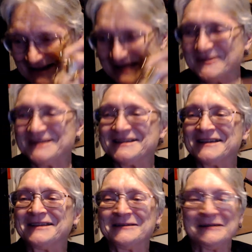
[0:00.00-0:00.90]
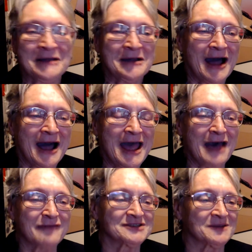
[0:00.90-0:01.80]
Let me tell you, I
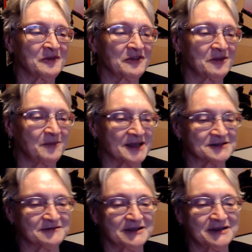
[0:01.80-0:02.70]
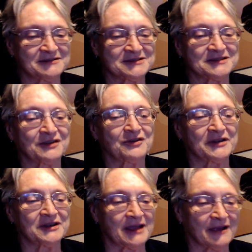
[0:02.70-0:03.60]
have some of the best readers you're
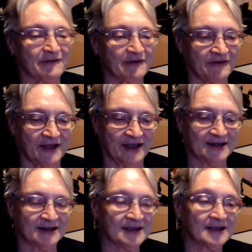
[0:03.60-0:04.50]
going to ever find.